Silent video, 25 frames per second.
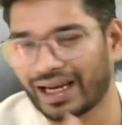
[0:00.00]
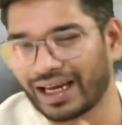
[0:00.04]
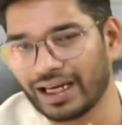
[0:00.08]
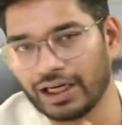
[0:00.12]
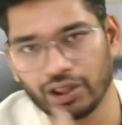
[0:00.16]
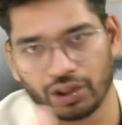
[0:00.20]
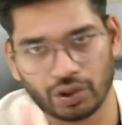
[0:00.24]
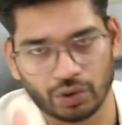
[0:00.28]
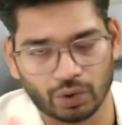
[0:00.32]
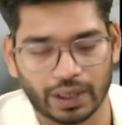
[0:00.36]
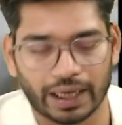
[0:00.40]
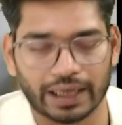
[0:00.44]

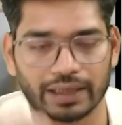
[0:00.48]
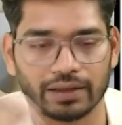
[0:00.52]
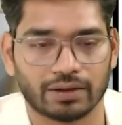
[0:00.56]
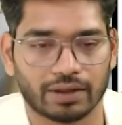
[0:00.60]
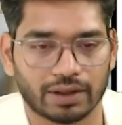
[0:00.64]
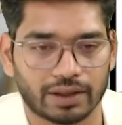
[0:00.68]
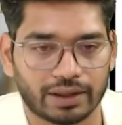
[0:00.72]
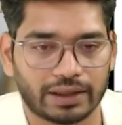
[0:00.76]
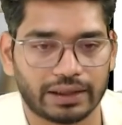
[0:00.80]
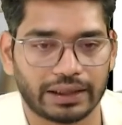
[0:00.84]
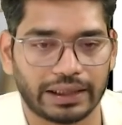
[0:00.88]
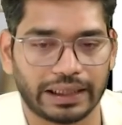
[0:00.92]
Again, you
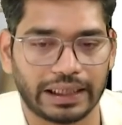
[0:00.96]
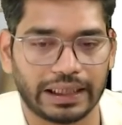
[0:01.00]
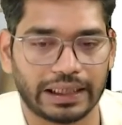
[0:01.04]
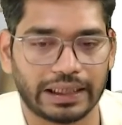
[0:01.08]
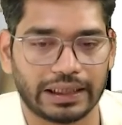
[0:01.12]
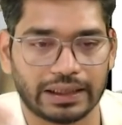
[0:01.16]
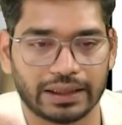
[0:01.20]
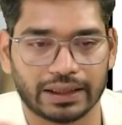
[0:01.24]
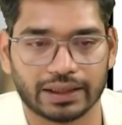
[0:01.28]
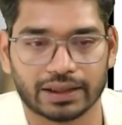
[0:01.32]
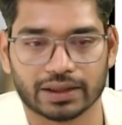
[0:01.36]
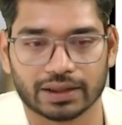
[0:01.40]
can
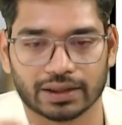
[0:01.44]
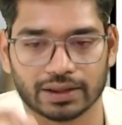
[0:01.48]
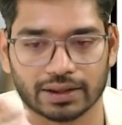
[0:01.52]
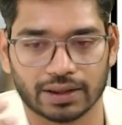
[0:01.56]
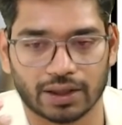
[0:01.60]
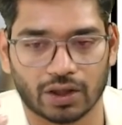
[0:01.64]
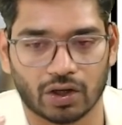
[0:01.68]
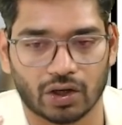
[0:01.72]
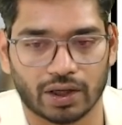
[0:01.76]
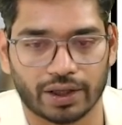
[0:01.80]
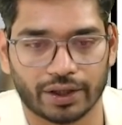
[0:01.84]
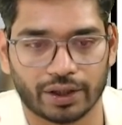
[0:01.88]
read it
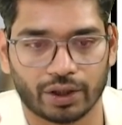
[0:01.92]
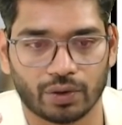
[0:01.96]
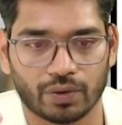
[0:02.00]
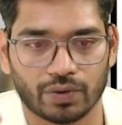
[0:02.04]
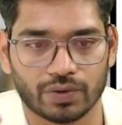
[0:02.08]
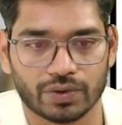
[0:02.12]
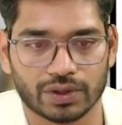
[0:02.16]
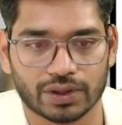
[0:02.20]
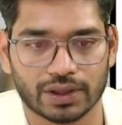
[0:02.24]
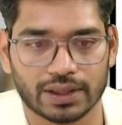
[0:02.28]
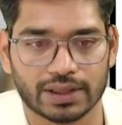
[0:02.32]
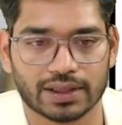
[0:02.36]
or
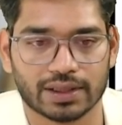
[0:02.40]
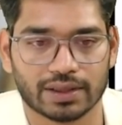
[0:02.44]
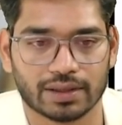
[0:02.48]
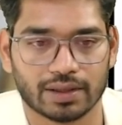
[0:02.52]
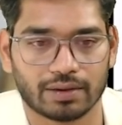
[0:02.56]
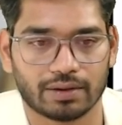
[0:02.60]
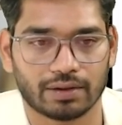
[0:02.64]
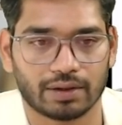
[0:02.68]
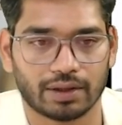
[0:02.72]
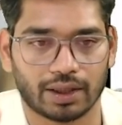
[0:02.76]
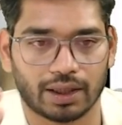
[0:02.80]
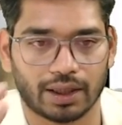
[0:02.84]
use
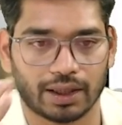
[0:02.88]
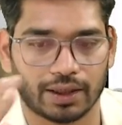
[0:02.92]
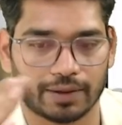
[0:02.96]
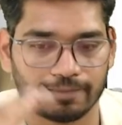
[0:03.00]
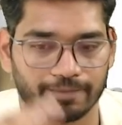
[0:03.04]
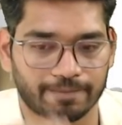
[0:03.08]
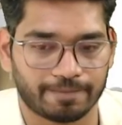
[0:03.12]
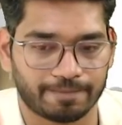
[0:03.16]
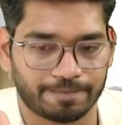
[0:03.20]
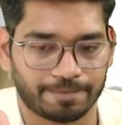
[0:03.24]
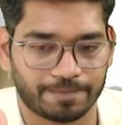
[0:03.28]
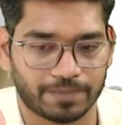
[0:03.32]
this
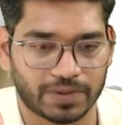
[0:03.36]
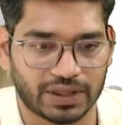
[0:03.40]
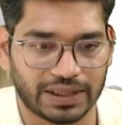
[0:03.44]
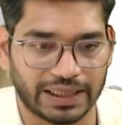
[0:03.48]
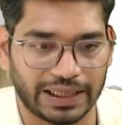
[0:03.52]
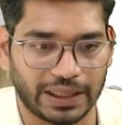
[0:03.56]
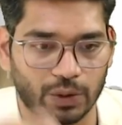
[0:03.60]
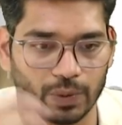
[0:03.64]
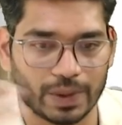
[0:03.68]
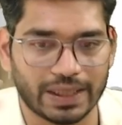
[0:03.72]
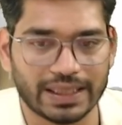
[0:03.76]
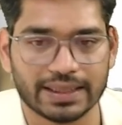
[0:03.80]

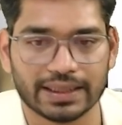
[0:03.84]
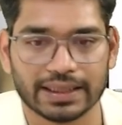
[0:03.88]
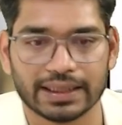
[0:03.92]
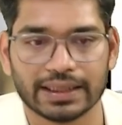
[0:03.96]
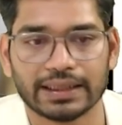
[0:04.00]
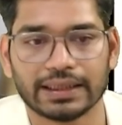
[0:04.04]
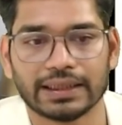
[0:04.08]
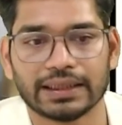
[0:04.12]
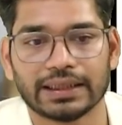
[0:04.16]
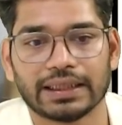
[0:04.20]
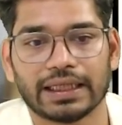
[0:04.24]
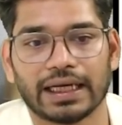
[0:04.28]
sequence.
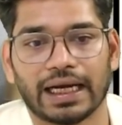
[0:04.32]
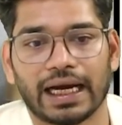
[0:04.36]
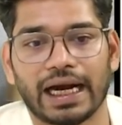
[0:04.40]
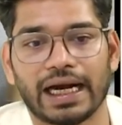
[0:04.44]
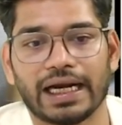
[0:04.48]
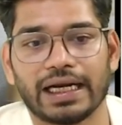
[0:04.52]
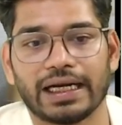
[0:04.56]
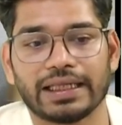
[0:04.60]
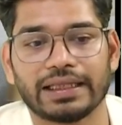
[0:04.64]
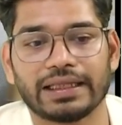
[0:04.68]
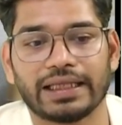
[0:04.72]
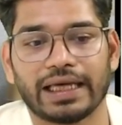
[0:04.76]

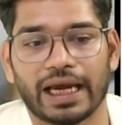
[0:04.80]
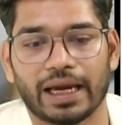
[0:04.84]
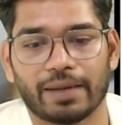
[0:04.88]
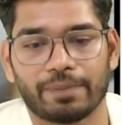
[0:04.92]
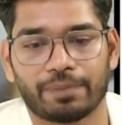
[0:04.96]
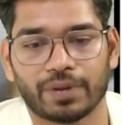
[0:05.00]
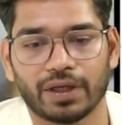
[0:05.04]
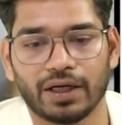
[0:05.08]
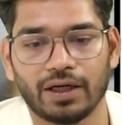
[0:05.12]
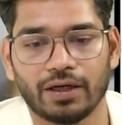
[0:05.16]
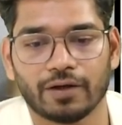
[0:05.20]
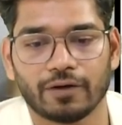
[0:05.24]
And in the
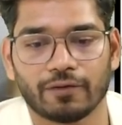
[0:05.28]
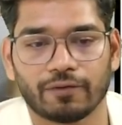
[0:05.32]
April,